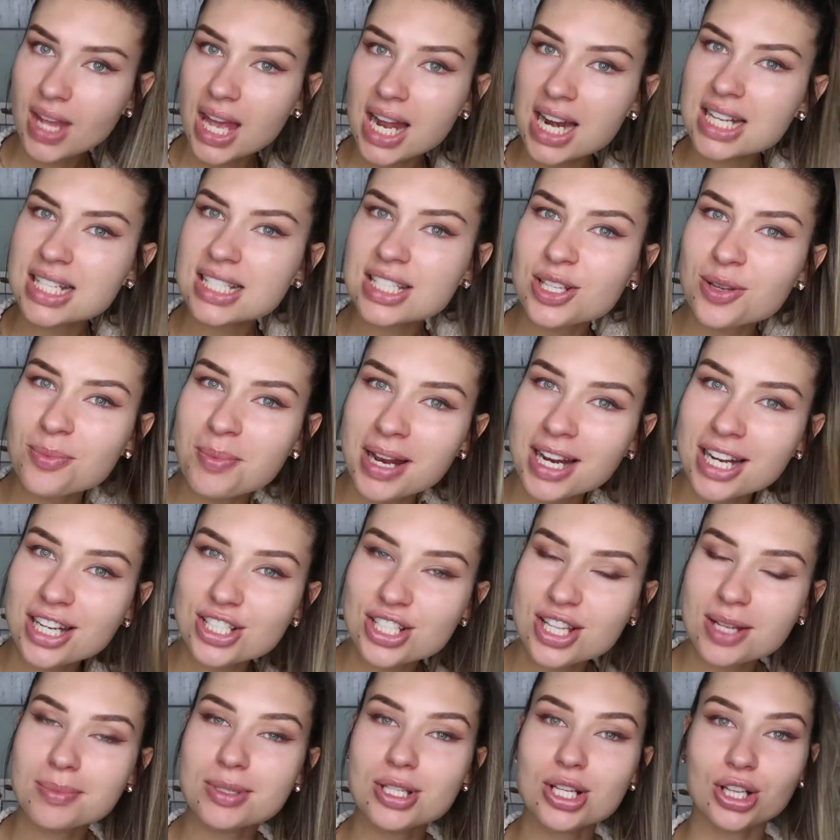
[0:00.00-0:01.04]
I still
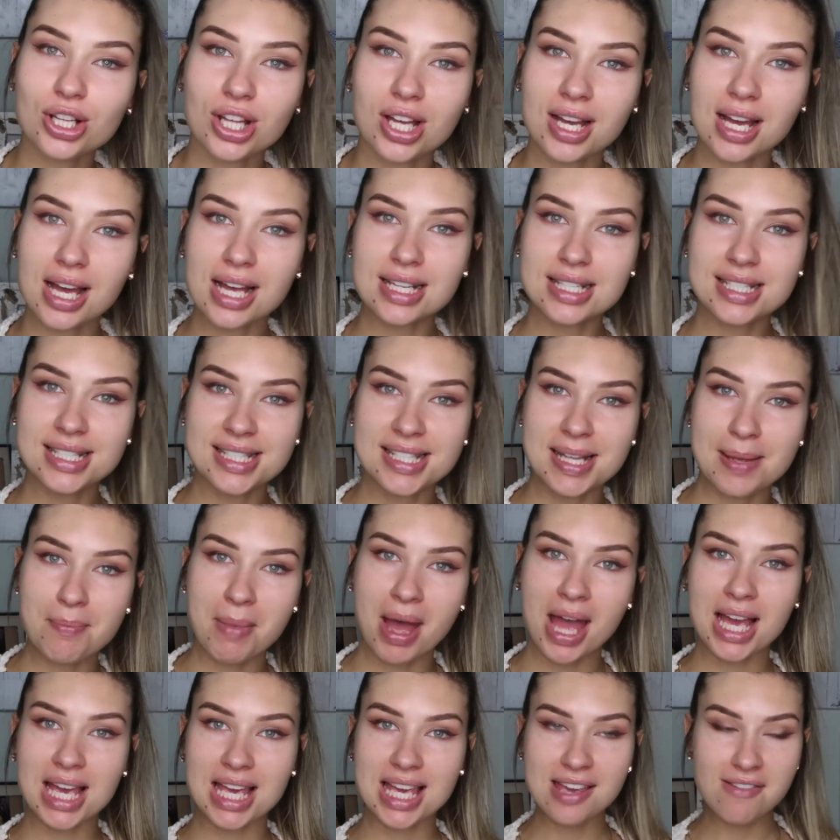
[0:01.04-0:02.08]
managed them to look
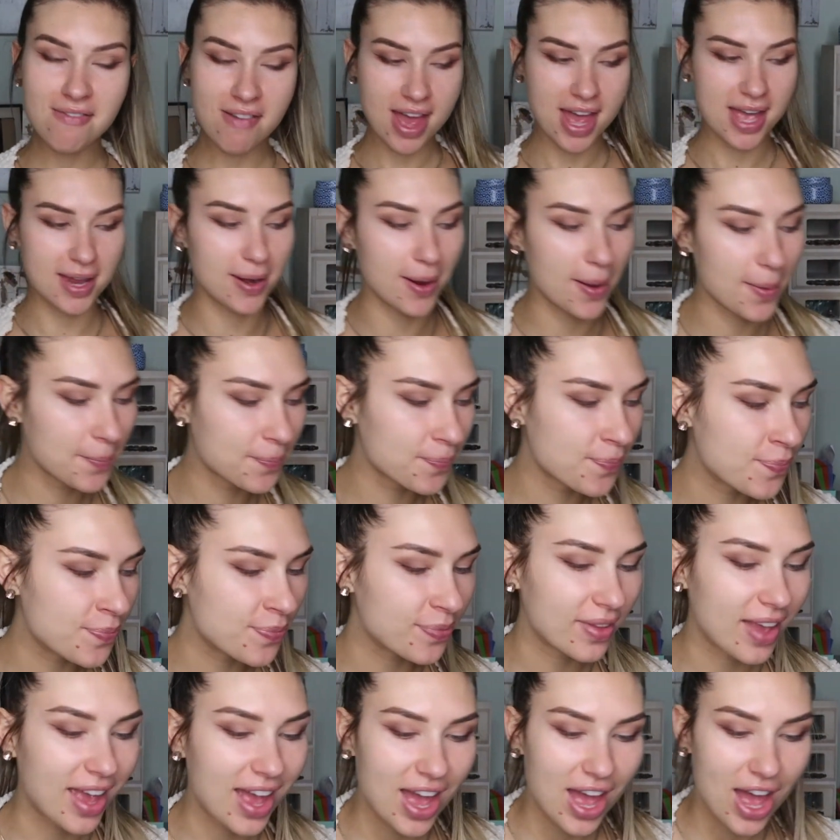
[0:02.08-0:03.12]
semi-even.
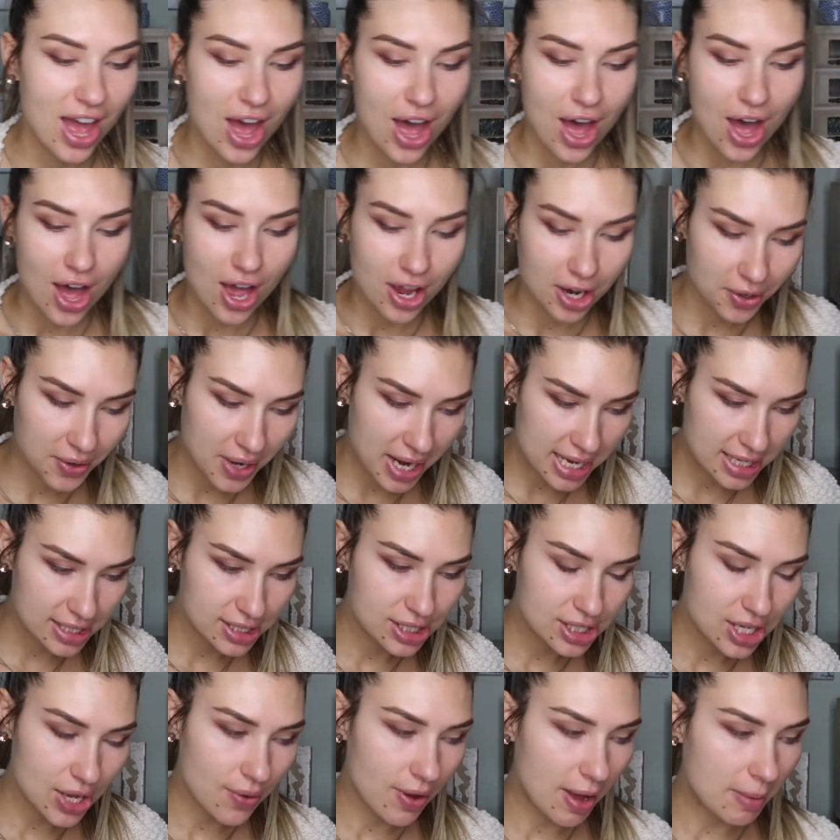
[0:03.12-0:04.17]
Alright,
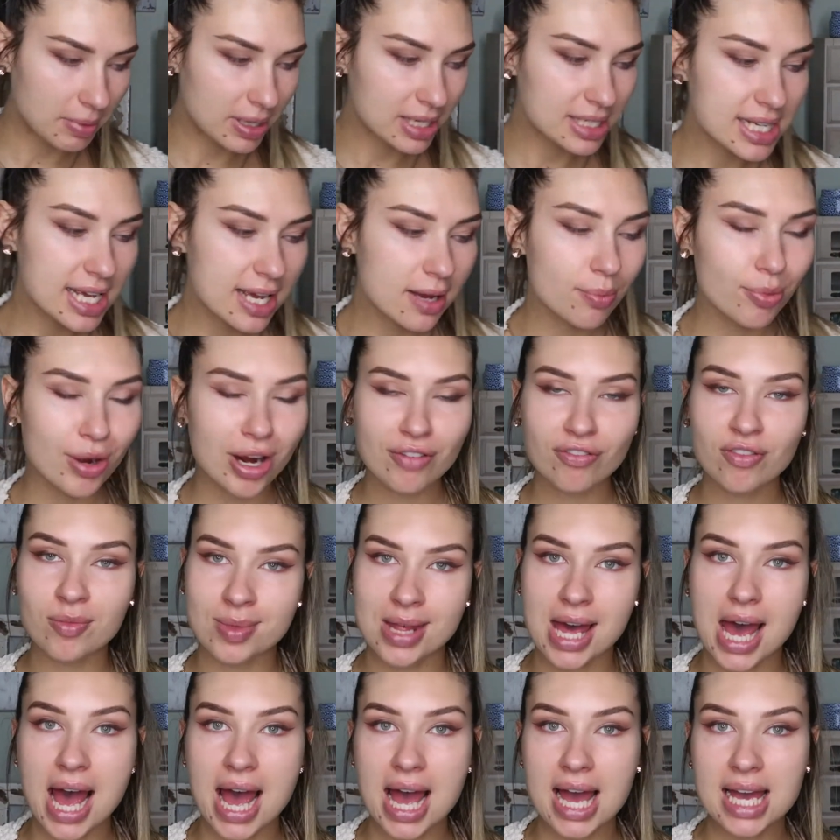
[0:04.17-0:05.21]
so I'm going to take a break from
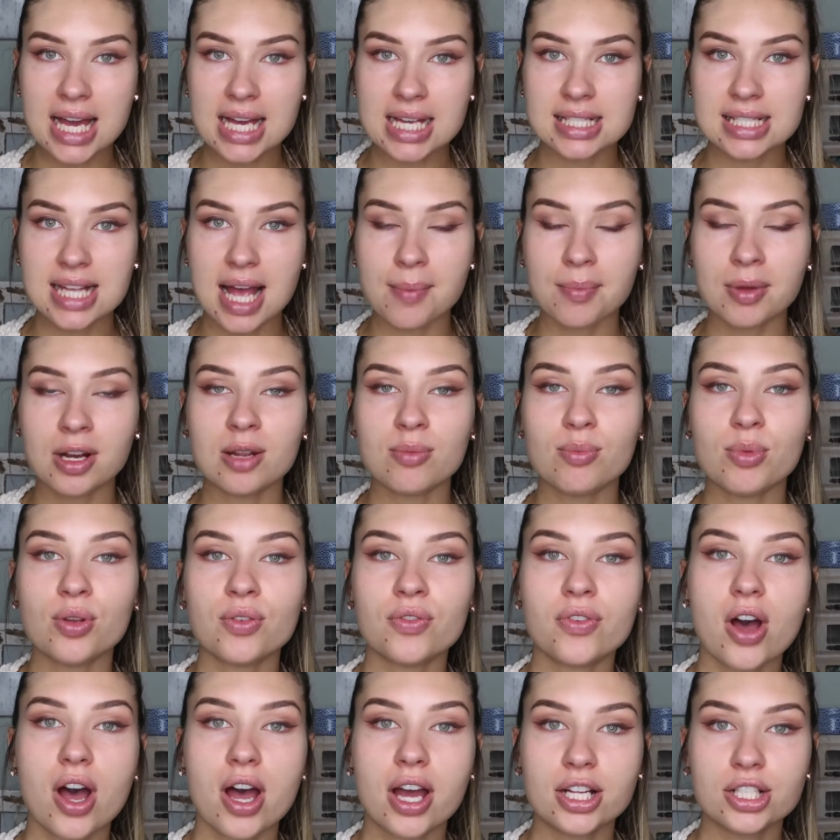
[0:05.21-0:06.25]
the eyes. I'm going to
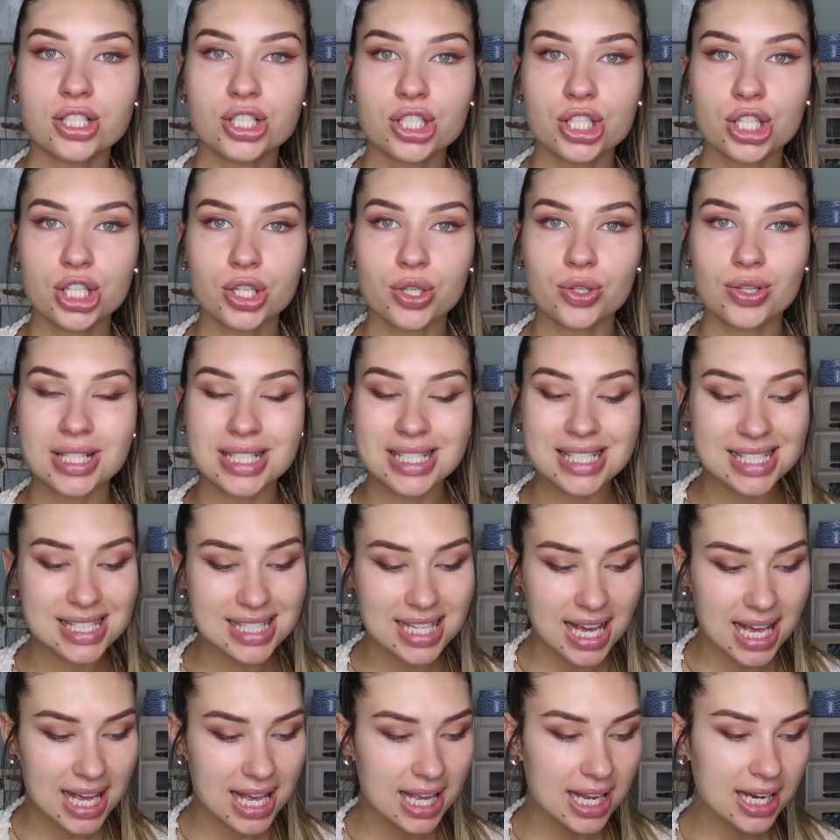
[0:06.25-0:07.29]
move on to the
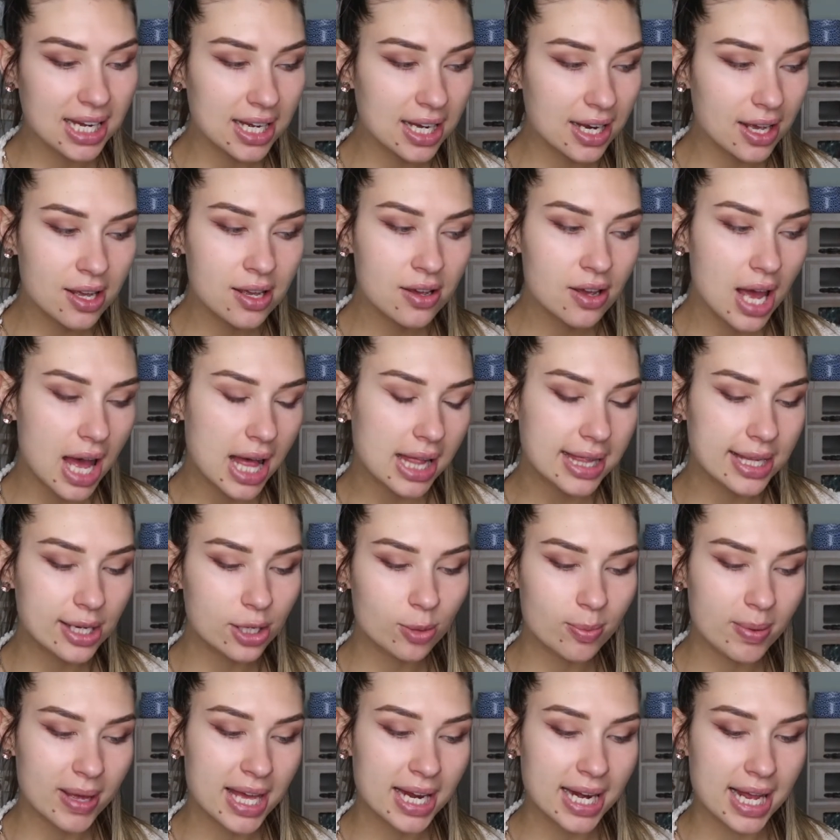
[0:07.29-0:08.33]
skin a
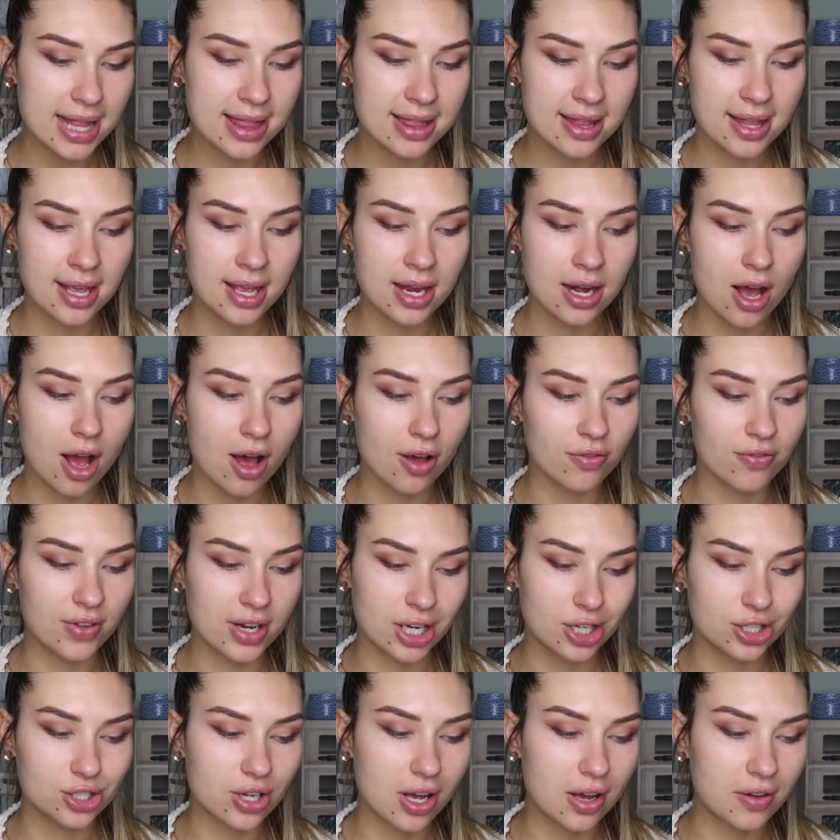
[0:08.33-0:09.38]
little bit and then I'll
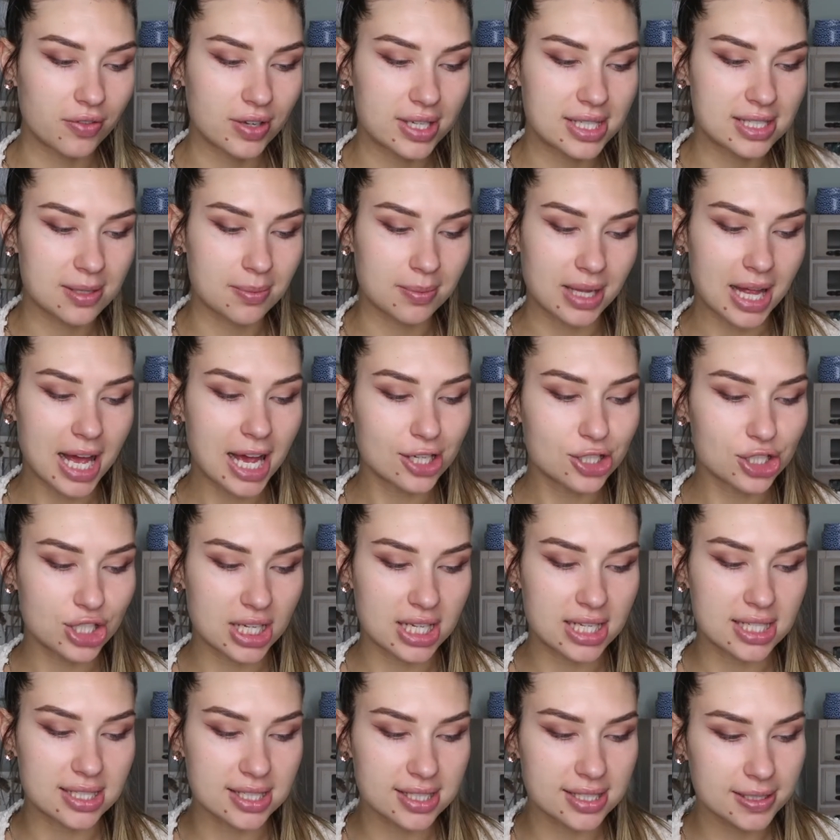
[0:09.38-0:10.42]
finish off with some
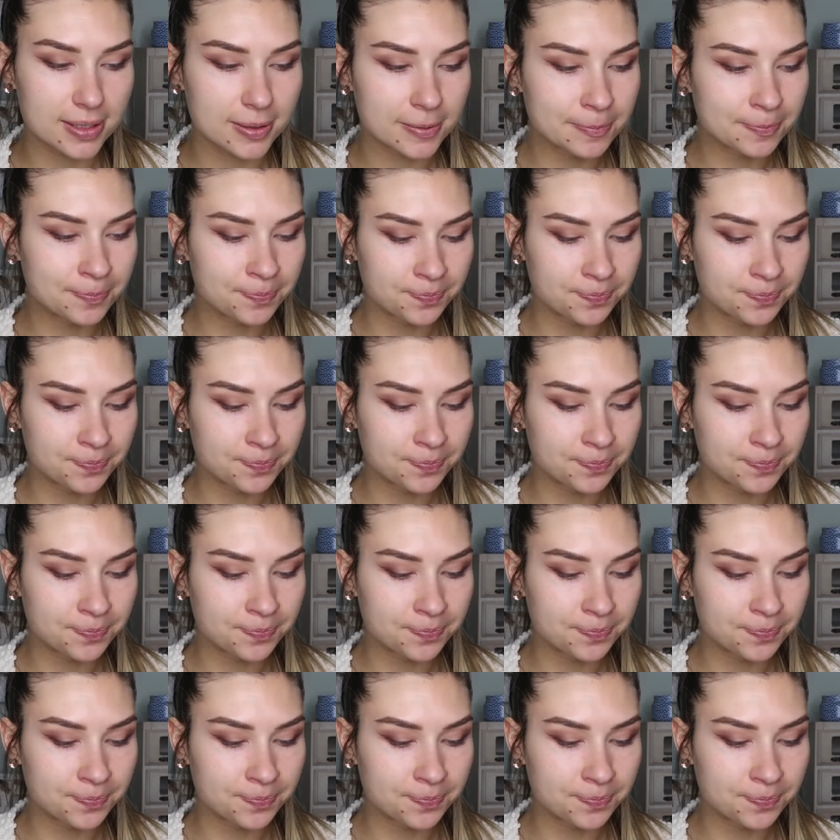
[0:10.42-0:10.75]
lashes.